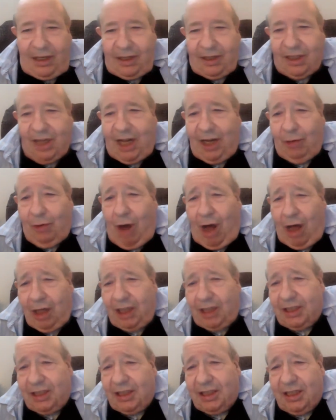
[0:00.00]
Sonny
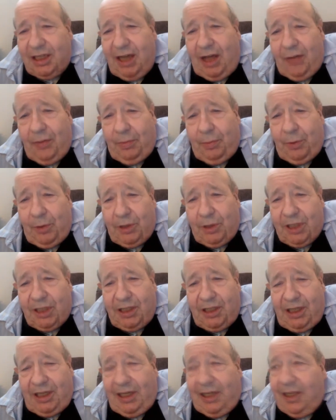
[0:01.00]
Rollins is another
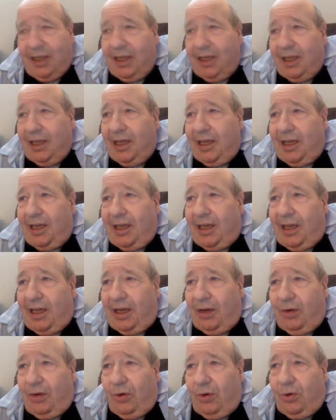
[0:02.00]
person
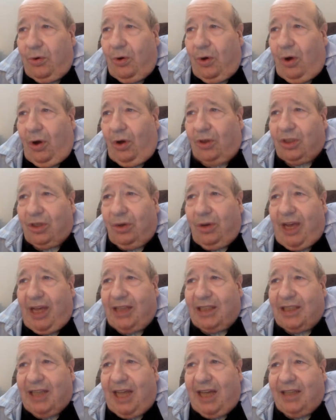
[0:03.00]
who also
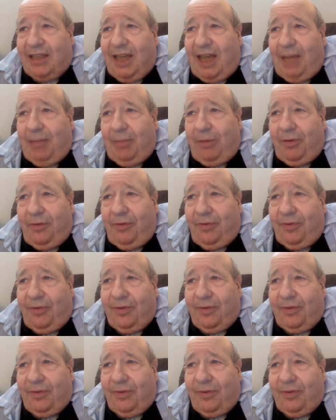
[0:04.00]
has that type of